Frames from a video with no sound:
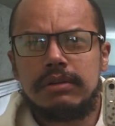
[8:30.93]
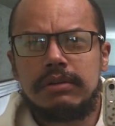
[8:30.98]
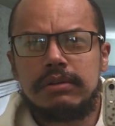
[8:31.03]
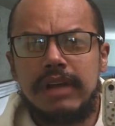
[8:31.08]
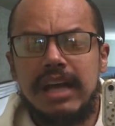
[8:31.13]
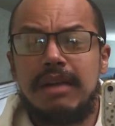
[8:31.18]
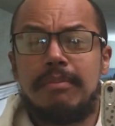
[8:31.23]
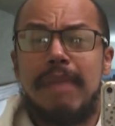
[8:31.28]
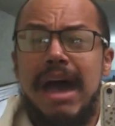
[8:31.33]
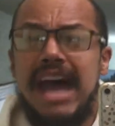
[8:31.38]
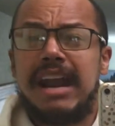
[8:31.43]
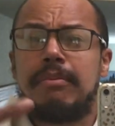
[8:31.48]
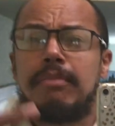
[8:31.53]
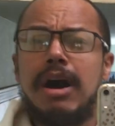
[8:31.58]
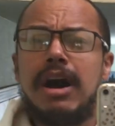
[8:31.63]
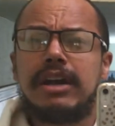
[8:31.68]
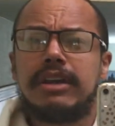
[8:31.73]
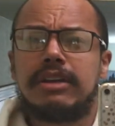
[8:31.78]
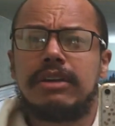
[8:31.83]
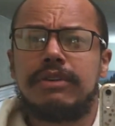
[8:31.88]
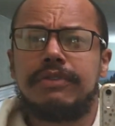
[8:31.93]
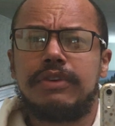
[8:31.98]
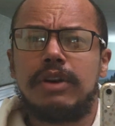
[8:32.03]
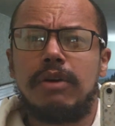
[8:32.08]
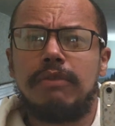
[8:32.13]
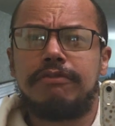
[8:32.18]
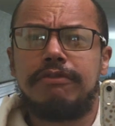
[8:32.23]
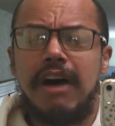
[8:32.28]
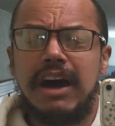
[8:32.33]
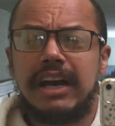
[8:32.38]
Not a man among you if you
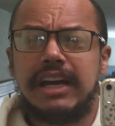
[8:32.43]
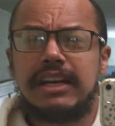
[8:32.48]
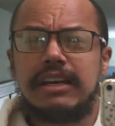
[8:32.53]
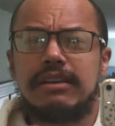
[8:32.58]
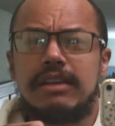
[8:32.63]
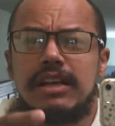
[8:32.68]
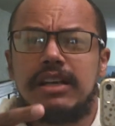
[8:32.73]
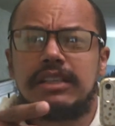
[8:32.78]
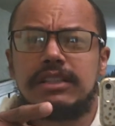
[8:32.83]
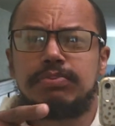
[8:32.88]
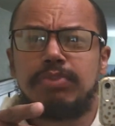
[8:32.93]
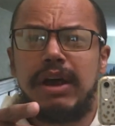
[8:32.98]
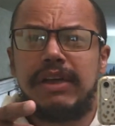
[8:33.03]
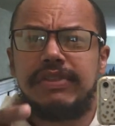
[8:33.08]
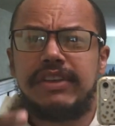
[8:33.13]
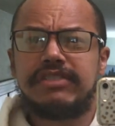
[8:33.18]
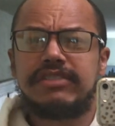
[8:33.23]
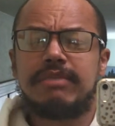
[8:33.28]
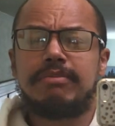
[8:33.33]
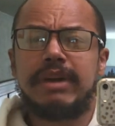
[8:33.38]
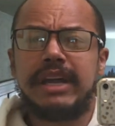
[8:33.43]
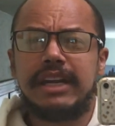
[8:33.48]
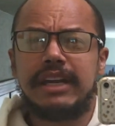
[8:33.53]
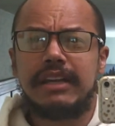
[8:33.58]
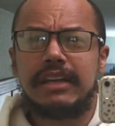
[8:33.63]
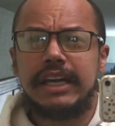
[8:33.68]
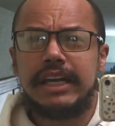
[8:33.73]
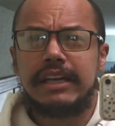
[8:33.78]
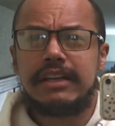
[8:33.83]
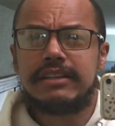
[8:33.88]
don't fucking spread this
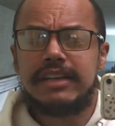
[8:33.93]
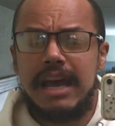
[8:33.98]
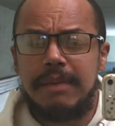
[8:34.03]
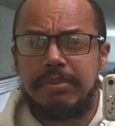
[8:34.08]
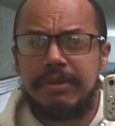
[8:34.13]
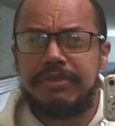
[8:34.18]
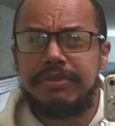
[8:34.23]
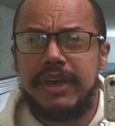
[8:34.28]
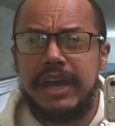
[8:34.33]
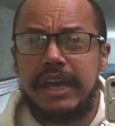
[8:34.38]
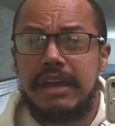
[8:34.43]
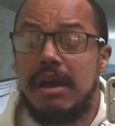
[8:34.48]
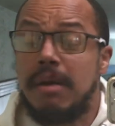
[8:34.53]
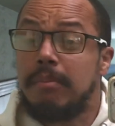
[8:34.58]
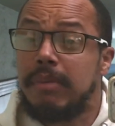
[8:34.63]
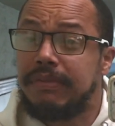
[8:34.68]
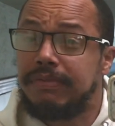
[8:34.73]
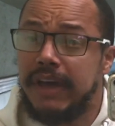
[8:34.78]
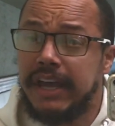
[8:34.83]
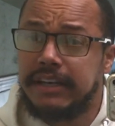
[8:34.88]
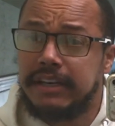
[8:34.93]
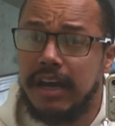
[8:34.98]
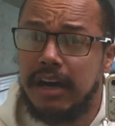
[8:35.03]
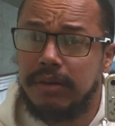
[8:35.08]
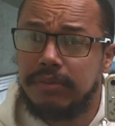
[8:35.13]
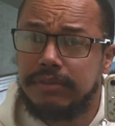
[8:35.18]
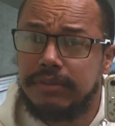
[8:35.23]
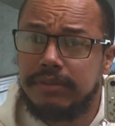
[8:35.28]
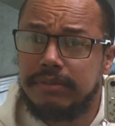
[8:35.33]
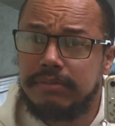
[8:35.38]
immediately, type of thing. But they
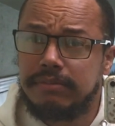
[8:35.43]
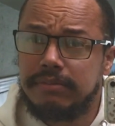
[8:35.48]
don't.